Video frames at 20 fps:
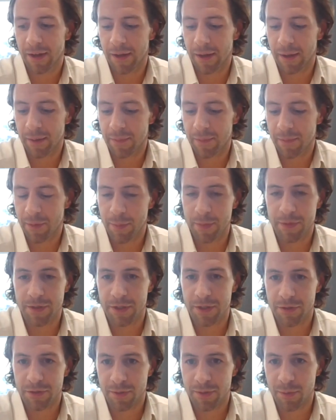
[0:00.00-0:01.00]
the
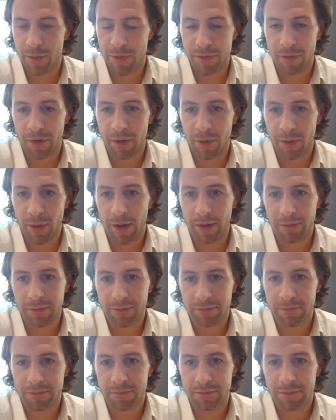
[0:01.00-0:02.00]
position to move right away.
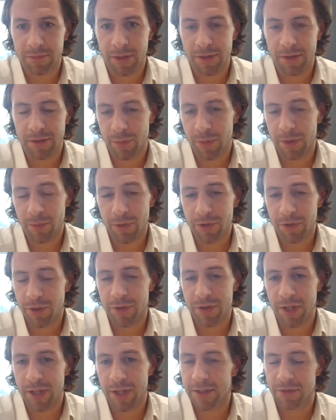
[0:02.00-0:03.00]
Right? So we
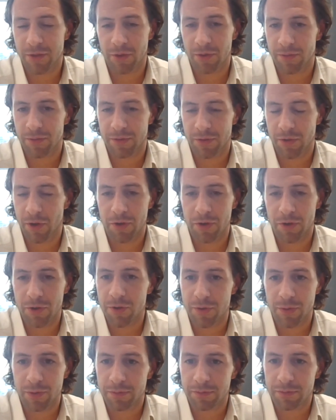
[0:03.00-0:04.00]
do see it. It's not
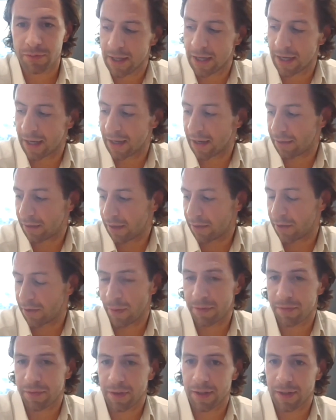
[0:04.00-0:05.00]
unusual, and
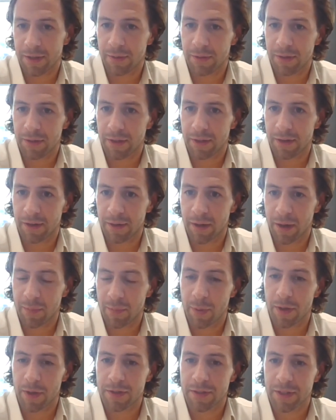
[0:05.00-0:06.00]
quite frankly, I
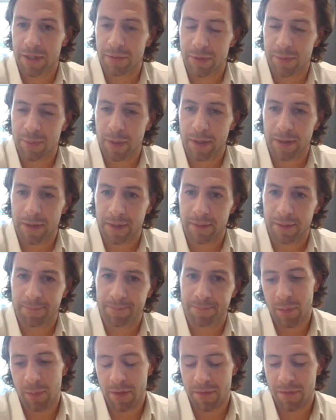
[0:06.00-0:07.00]
personally respect that.
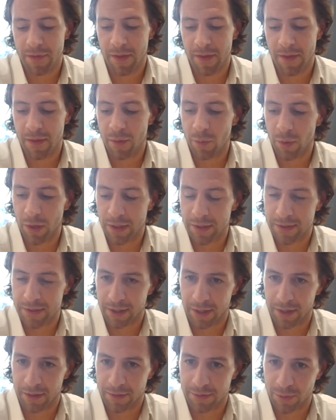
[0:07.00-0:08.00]
But the fact that they're willing
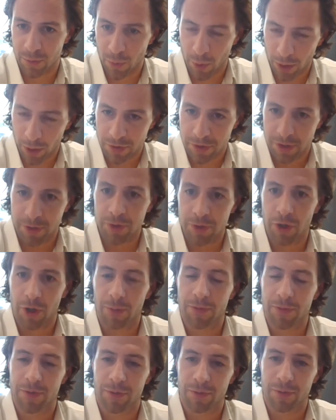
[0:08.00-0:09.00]
to work 2
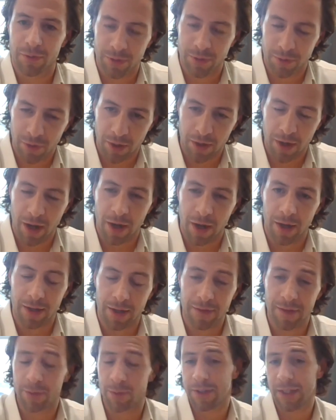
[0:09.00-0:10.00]
jobs to run hard,
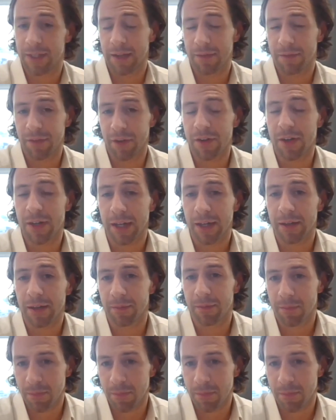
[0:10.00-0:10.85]
and if they were to get funding,